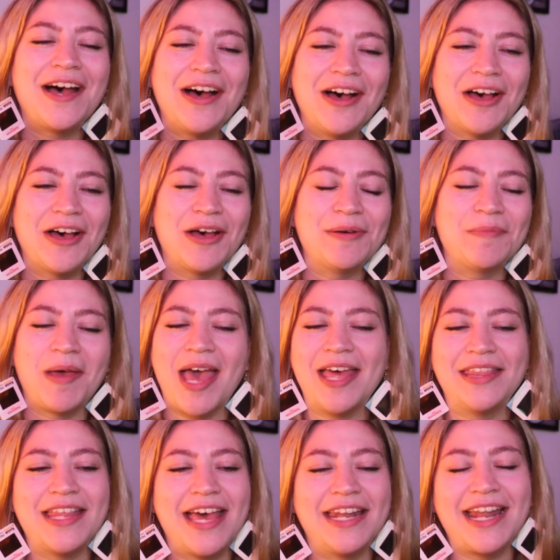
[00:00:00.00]

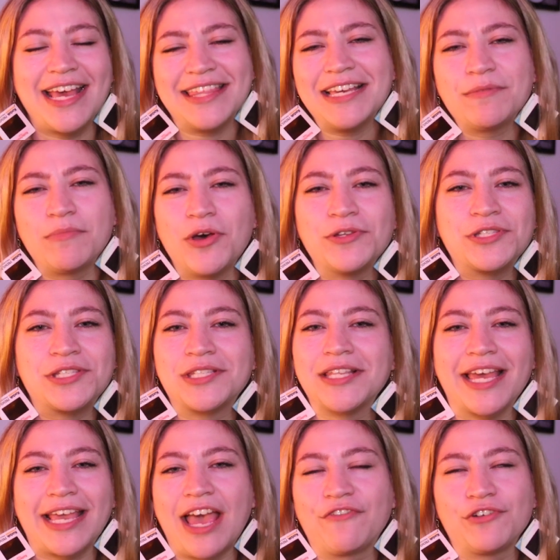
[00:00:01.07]
And then I think
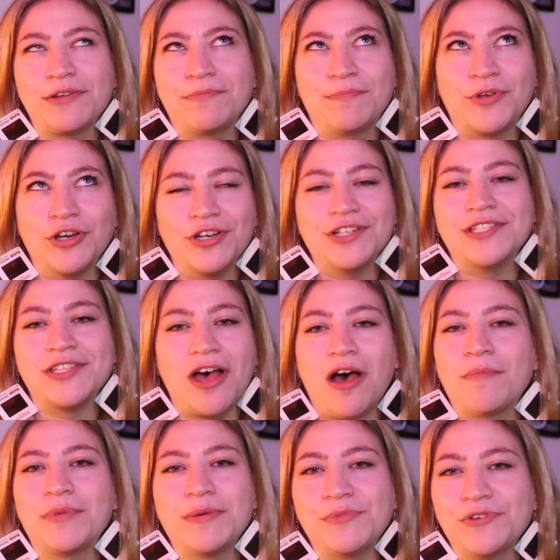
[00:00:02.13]
every good
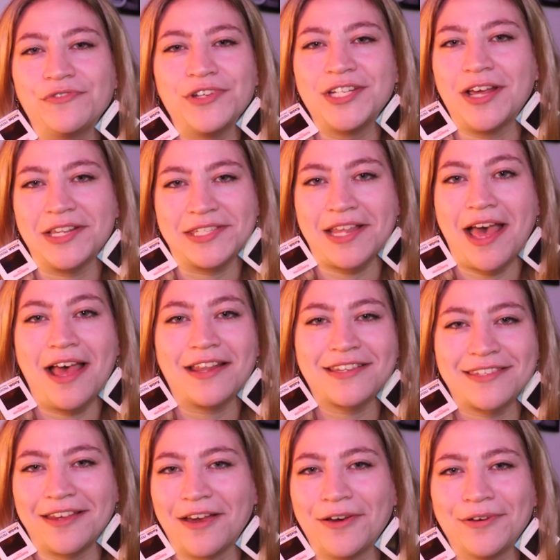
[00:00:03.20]
zombie movie does that,
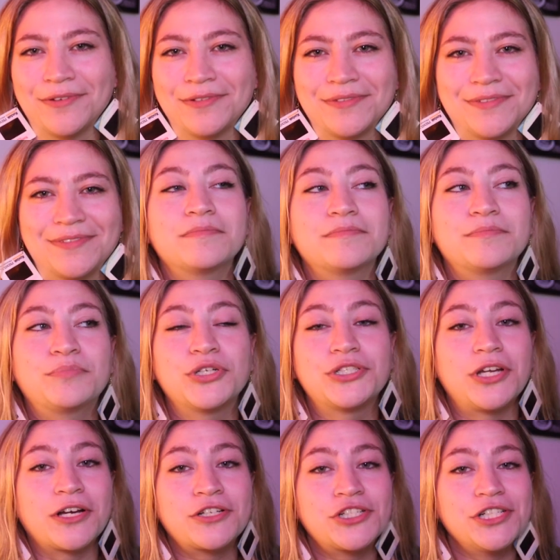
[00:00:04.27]
so.
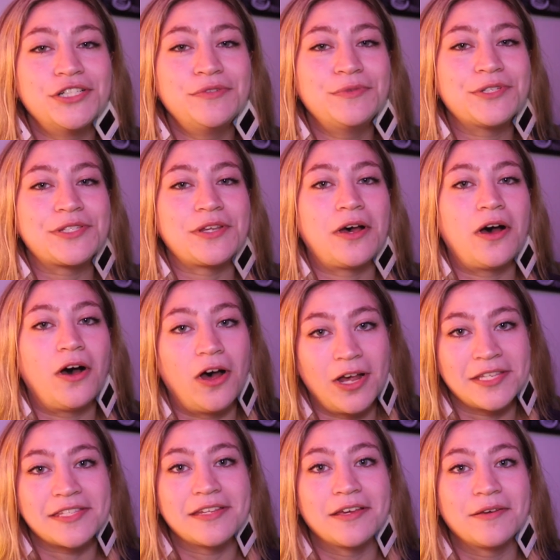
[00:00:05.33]
Production was
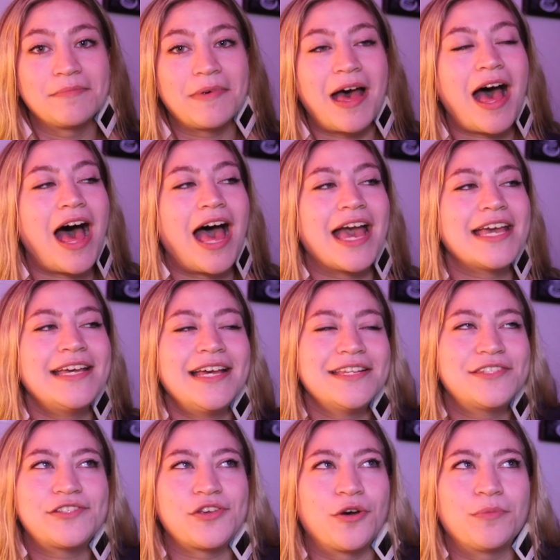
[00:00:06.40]
awesome. I
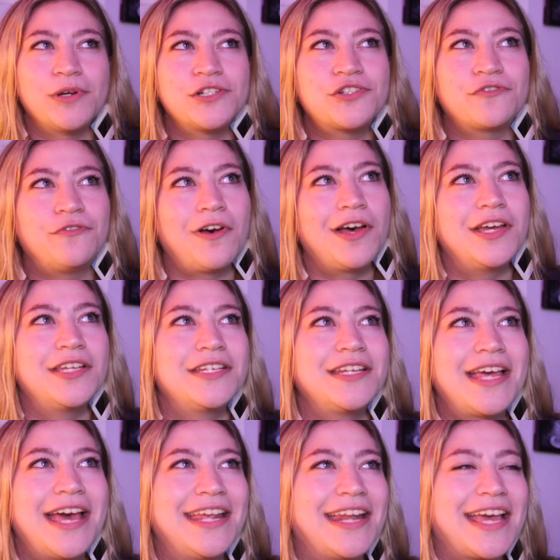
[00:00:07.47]
had so much
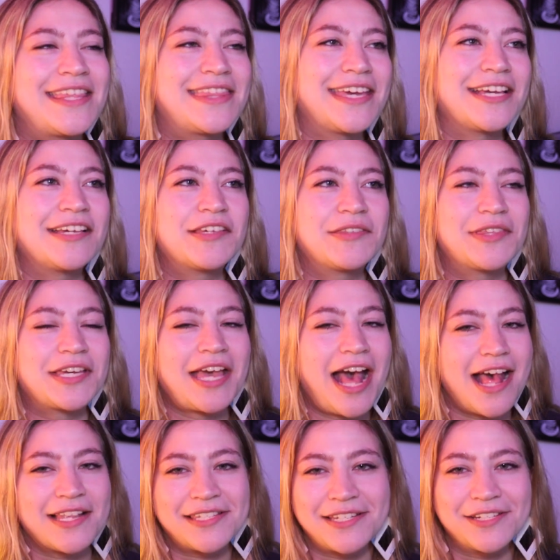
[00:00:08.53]
fun, and I think the
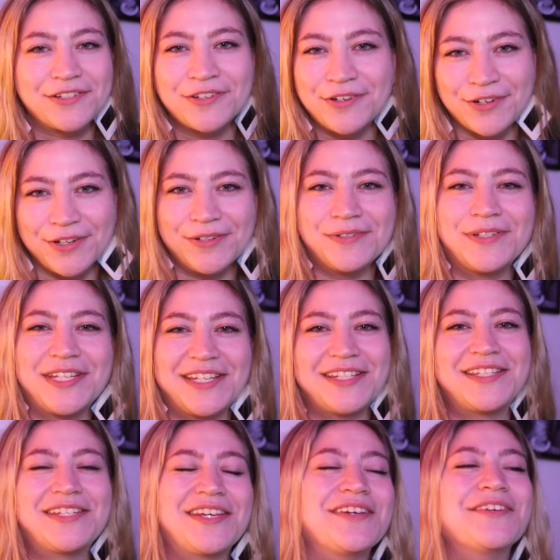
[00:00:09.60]
cast and crew
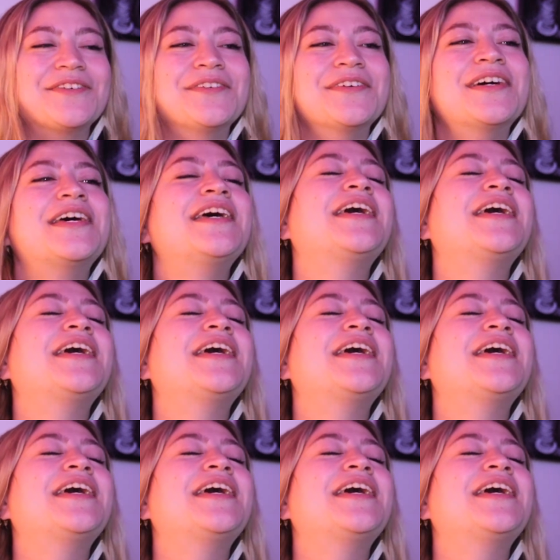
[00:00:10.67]
did too.